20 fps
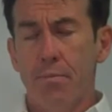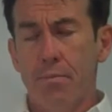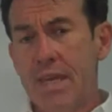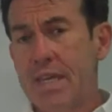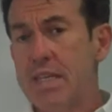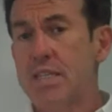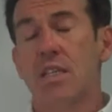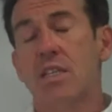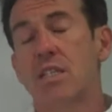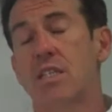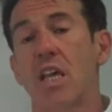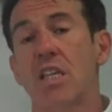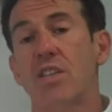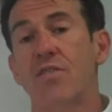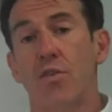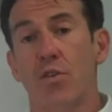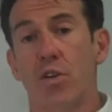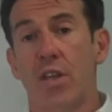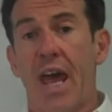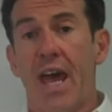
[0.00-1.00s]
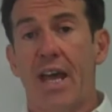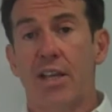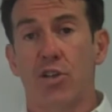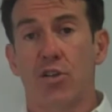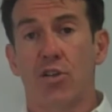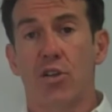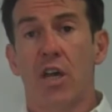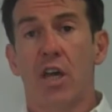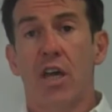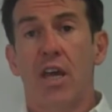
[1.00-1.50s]
being successful at
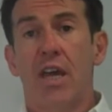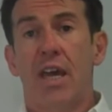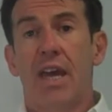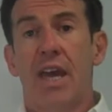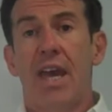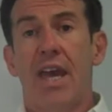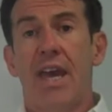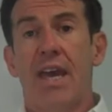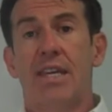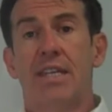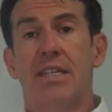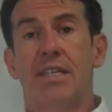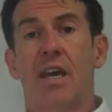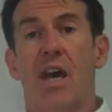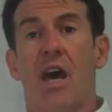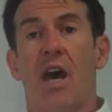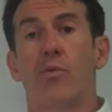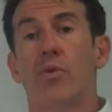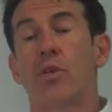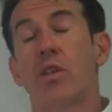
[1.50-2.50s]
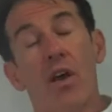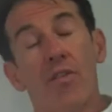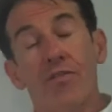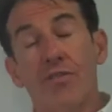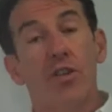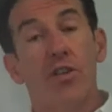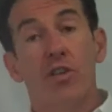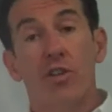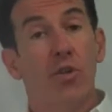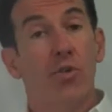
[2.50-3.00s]
Agile. And I would love
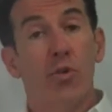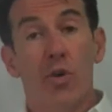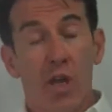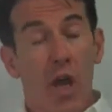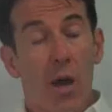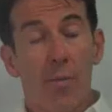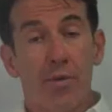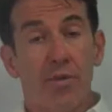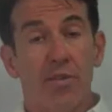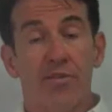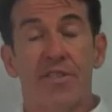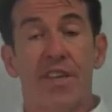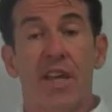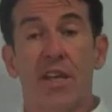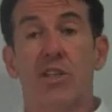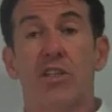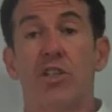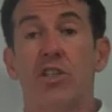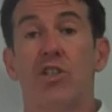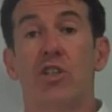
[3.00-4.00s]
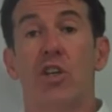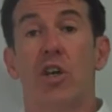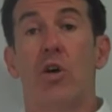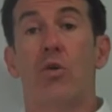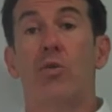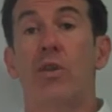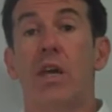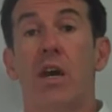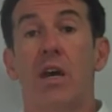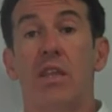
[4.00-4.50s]
to do a couple of sessions
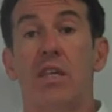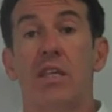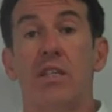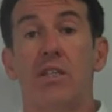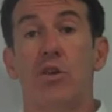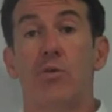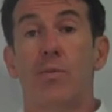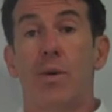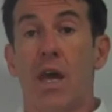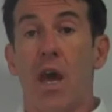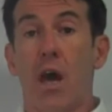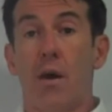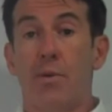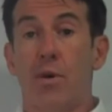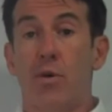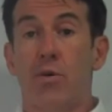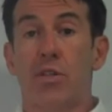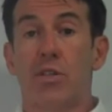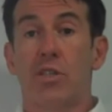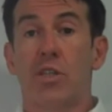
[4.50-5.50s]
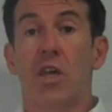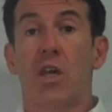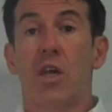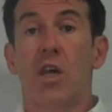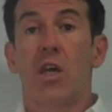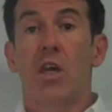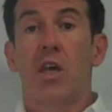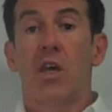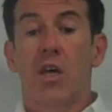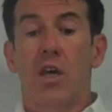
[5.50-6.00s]
only on these human
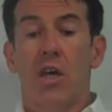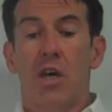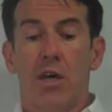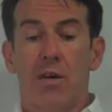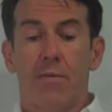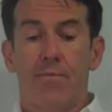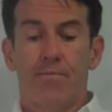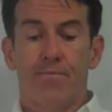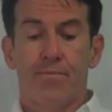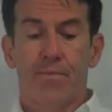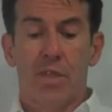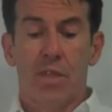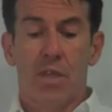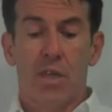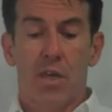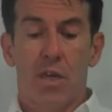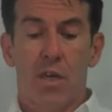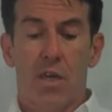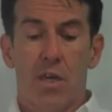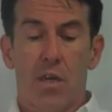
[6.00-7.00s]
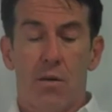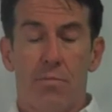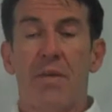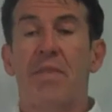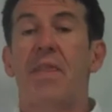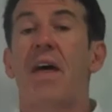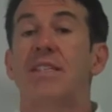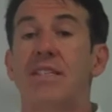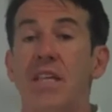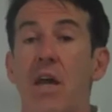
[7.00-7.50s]
components.
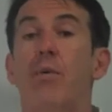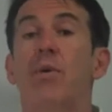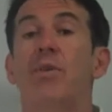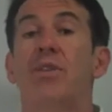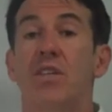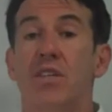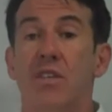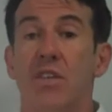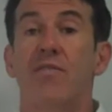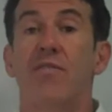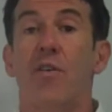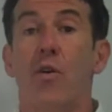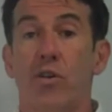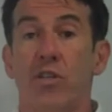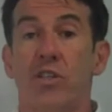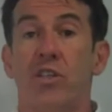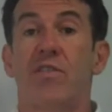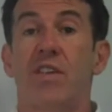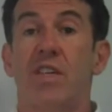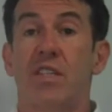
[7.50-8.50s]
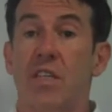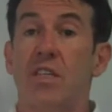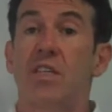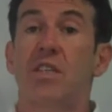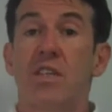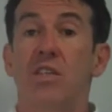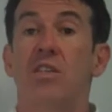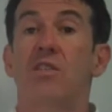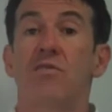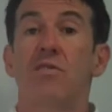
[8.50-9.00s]
But that's not what the focus of this
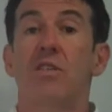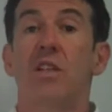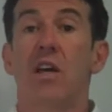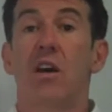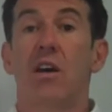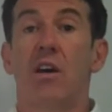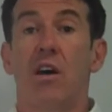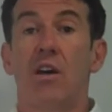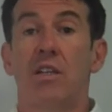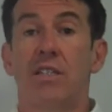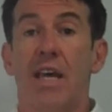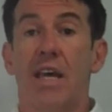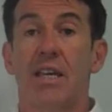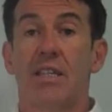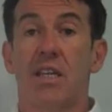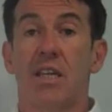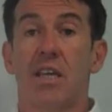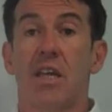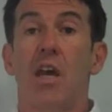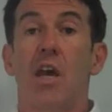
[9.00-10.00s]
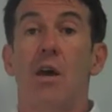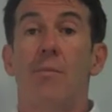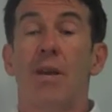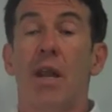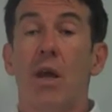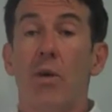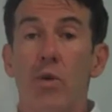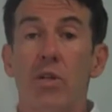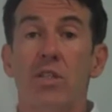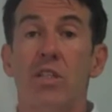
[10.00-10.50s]
is. This is really on testing.
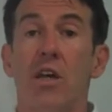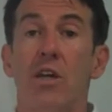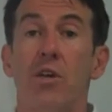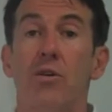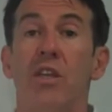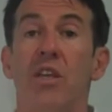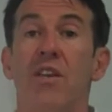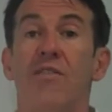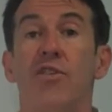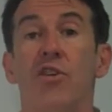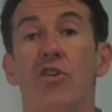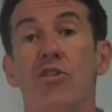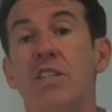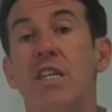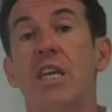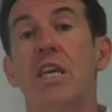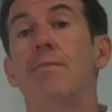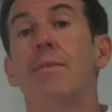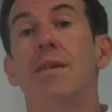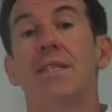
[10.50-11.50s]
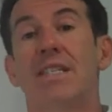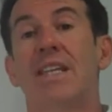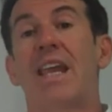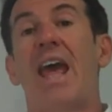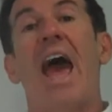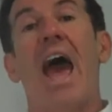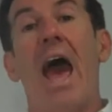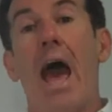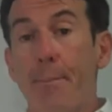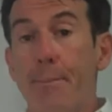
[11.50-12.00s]
But I will tell you that if your team isn't
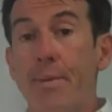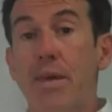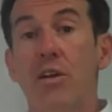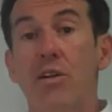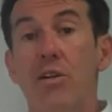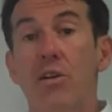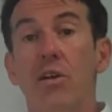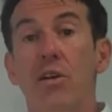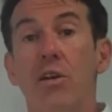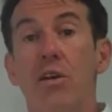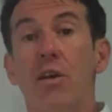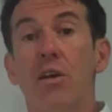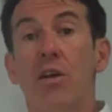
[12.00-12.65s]
happier